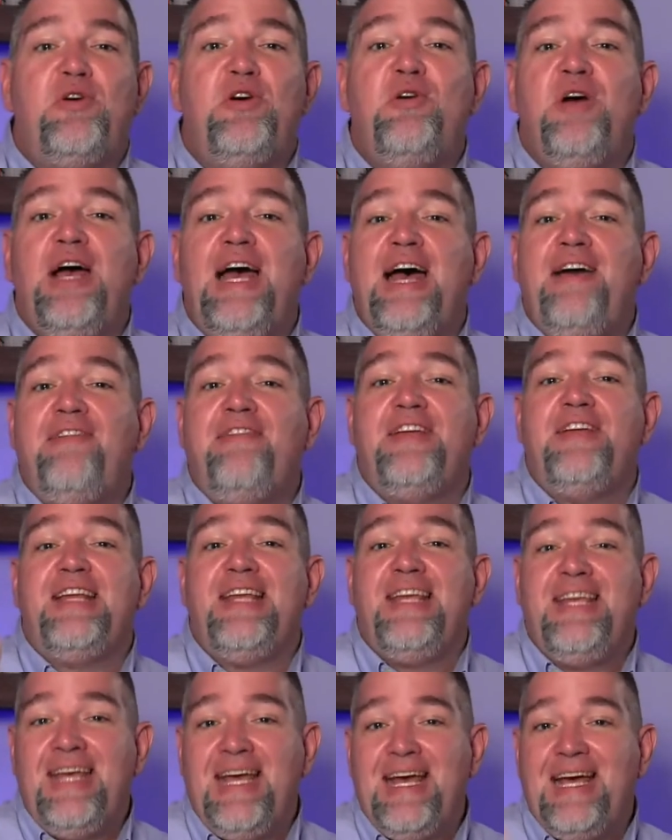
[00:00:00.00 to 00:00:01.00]
haven't
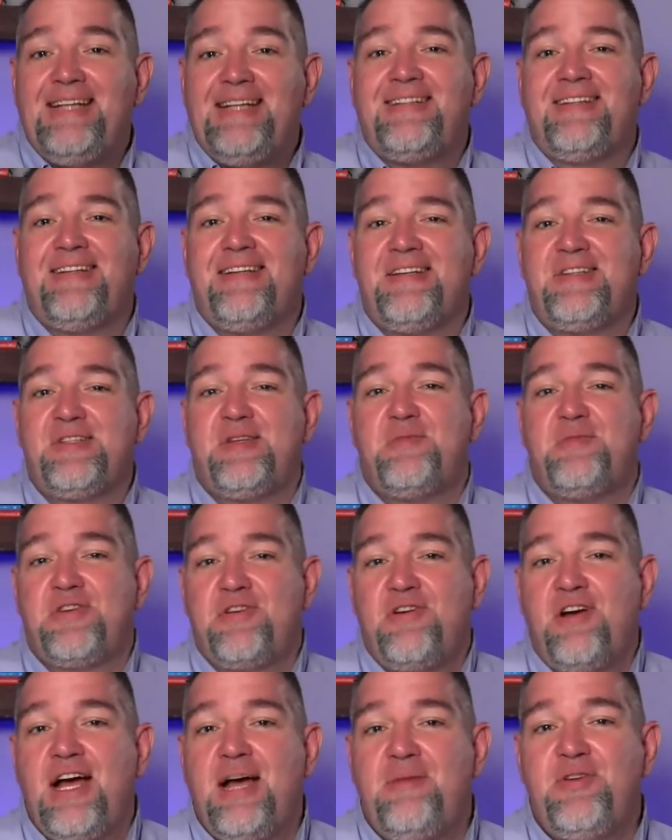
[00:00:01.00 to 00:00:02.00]
yet
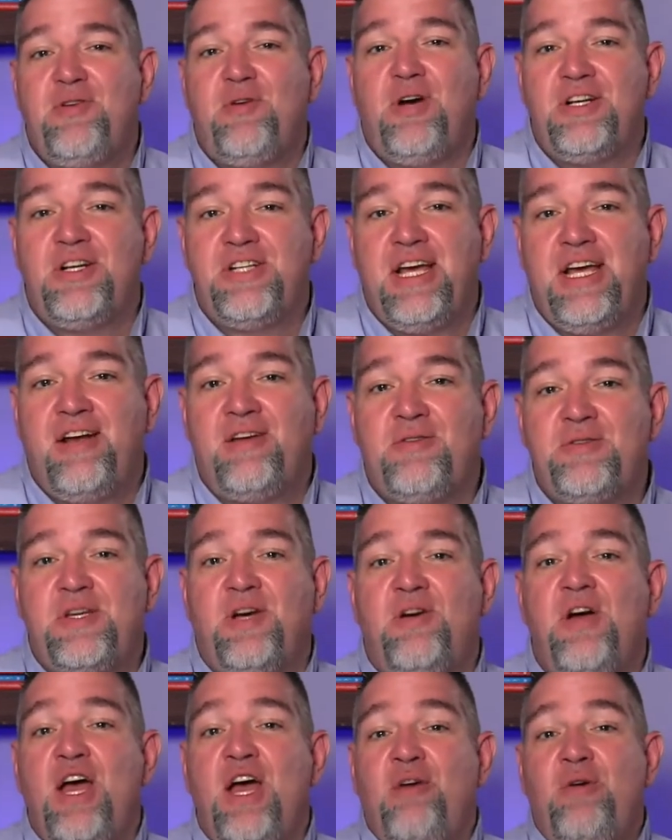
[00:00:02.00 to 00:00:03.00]
subscribed to our channel.
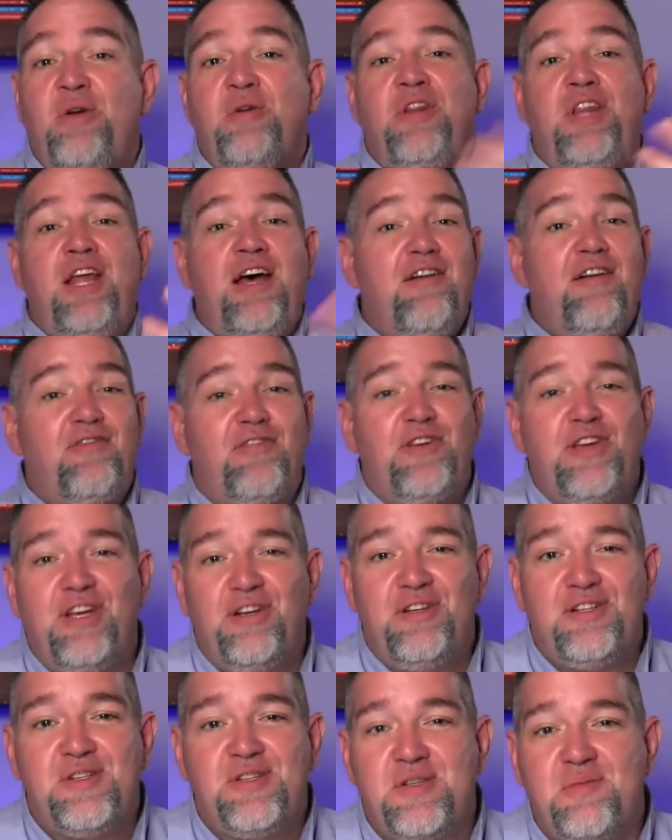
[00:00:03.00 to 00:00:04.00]
So we'd love for you
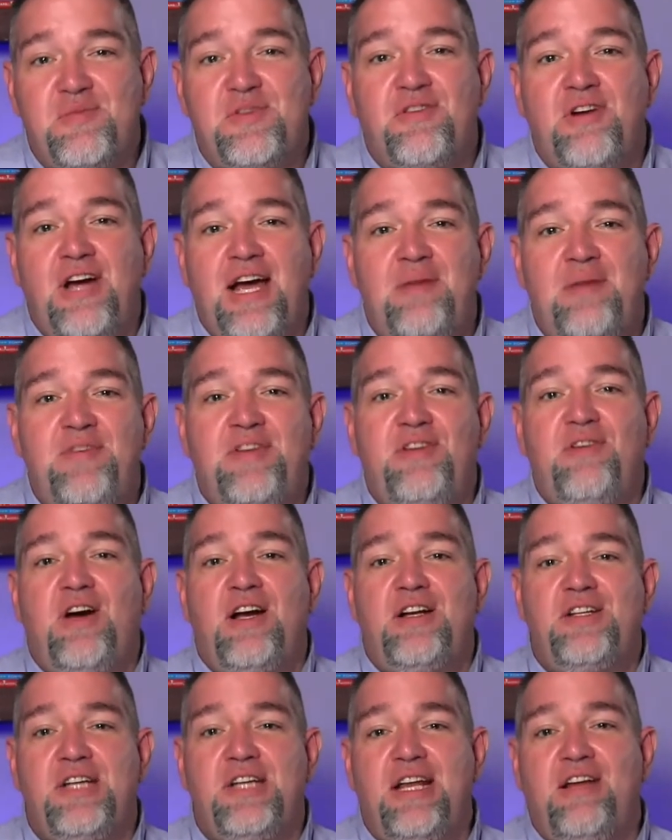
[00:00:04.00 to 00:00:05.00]
to subscribe to our
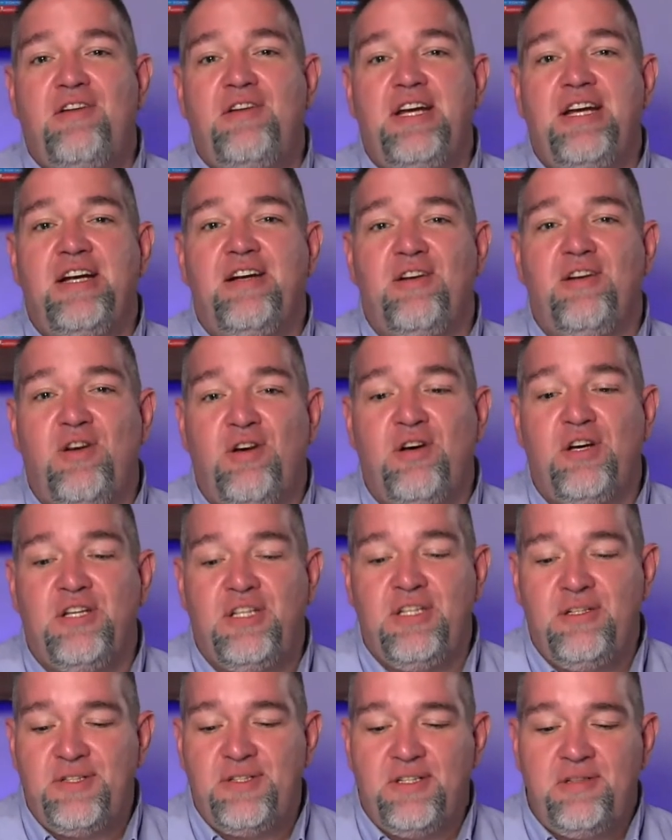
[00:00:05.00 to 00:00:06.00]
channel here on
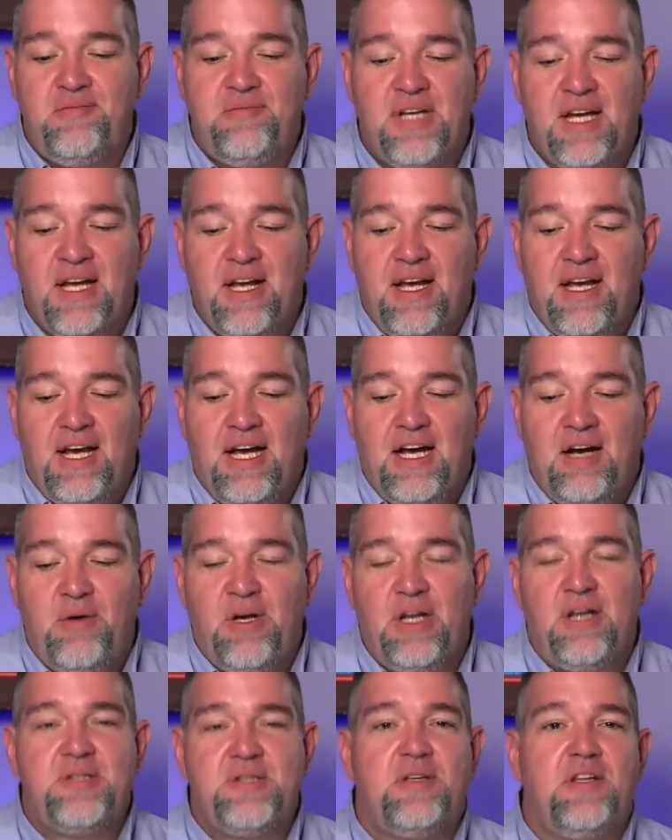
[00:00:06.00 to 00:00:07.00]
YouTube. We'd
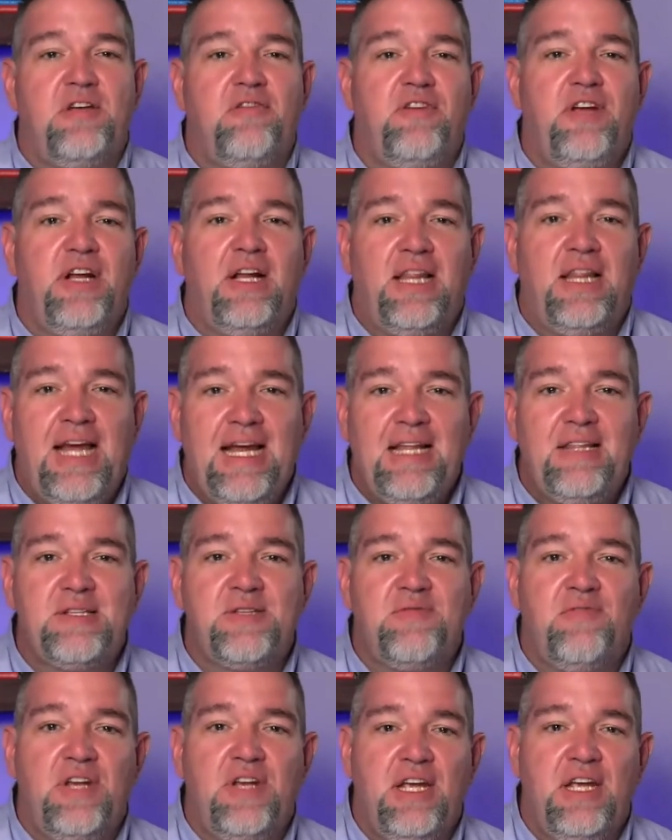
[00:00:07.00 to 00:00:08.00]
also love for you to like this
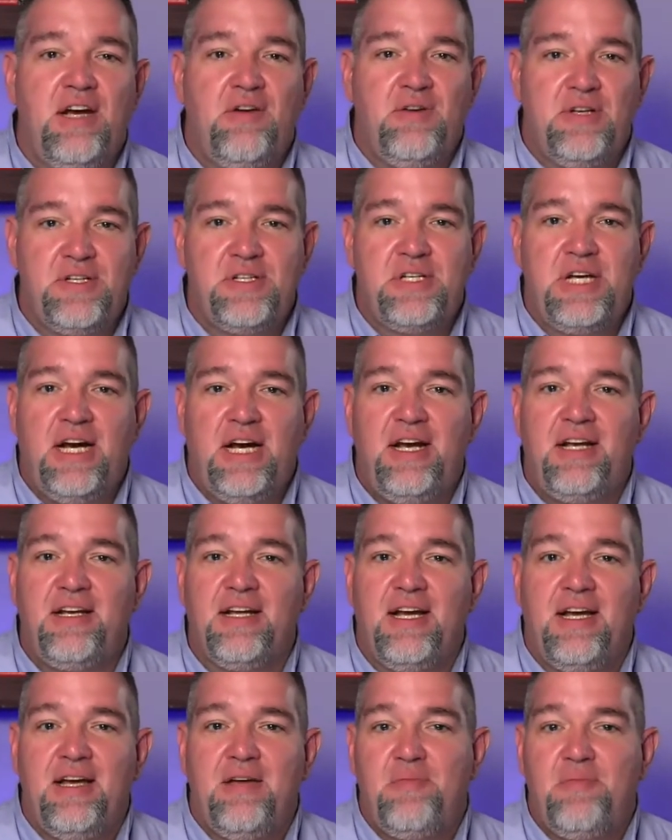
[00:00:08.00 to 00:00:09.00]
video and share it.
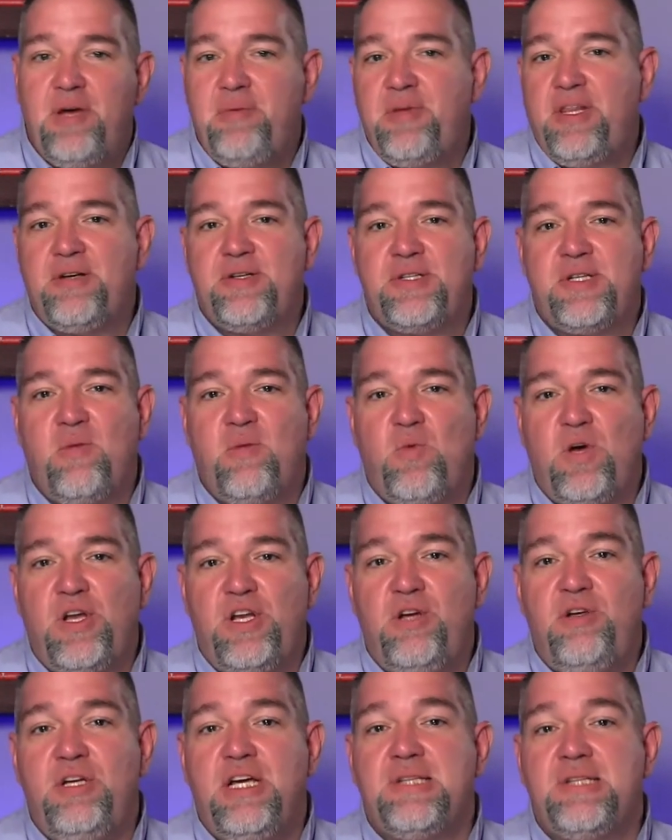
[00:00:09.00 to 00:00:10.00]
Maybe there's someone
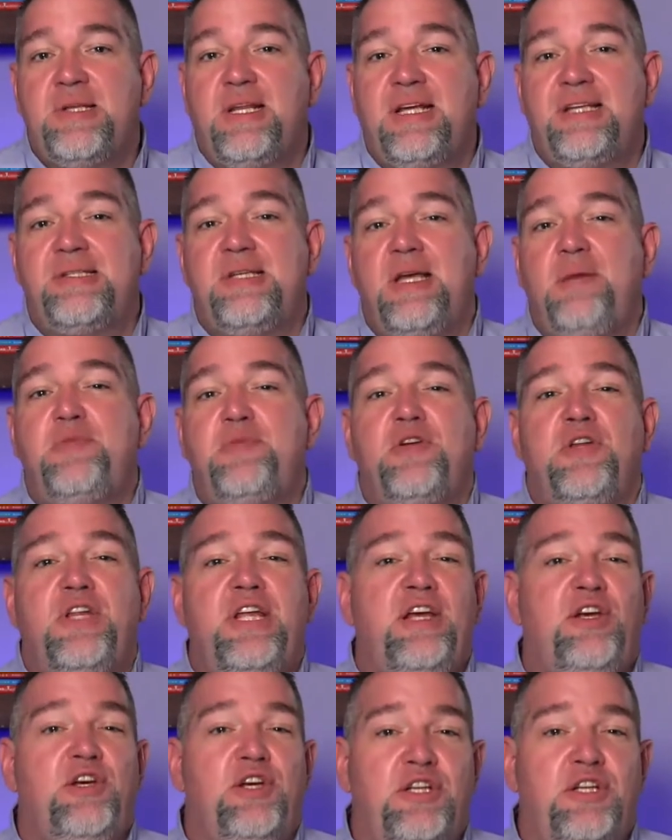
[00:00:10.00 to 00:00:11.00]
who does an exceptionally
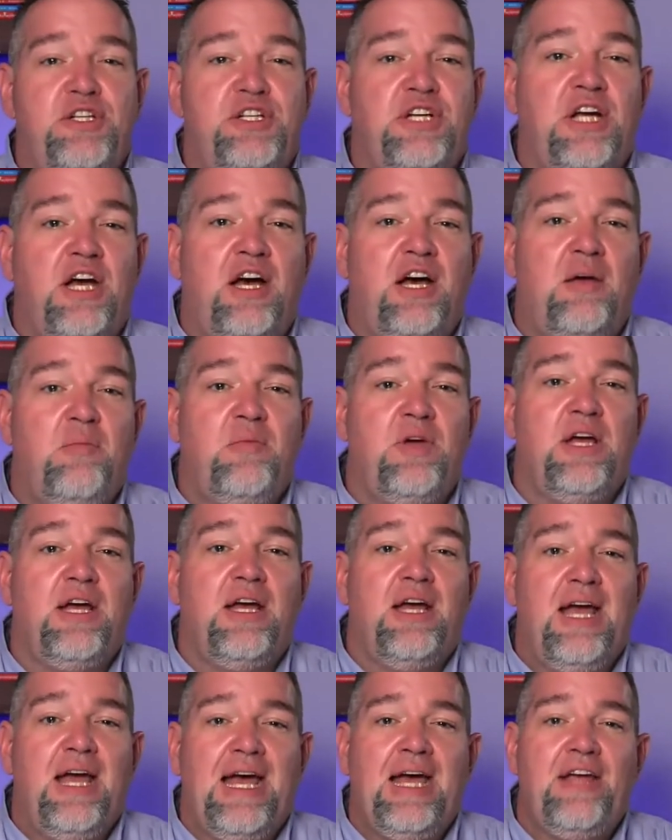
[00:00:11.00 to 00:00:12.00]
good job
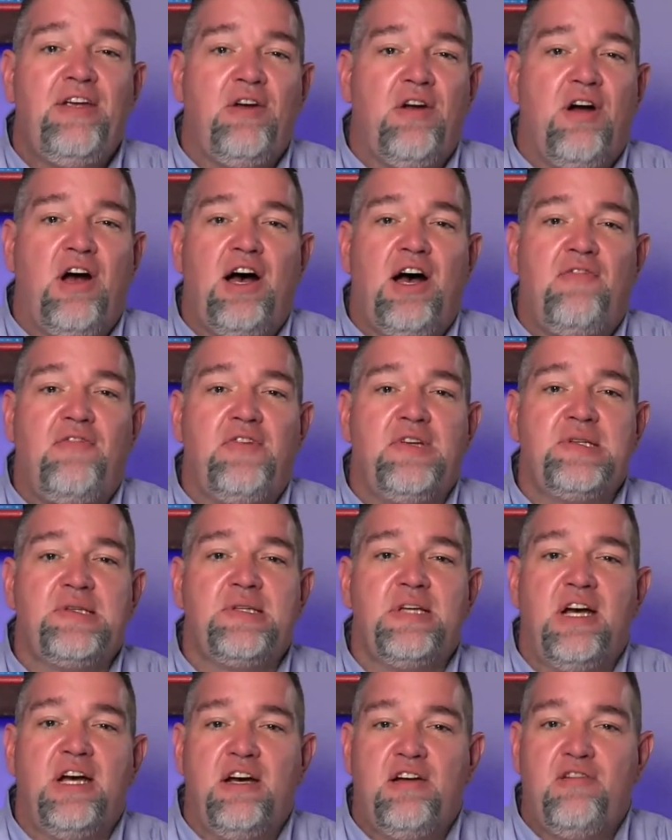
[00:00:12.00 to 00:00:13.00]
at your office
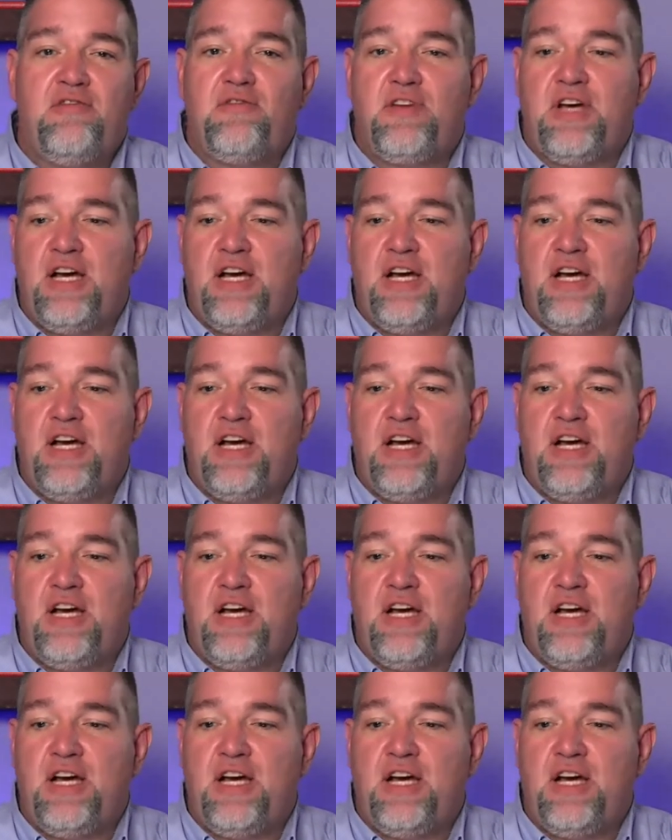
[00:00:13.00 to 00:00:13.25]
of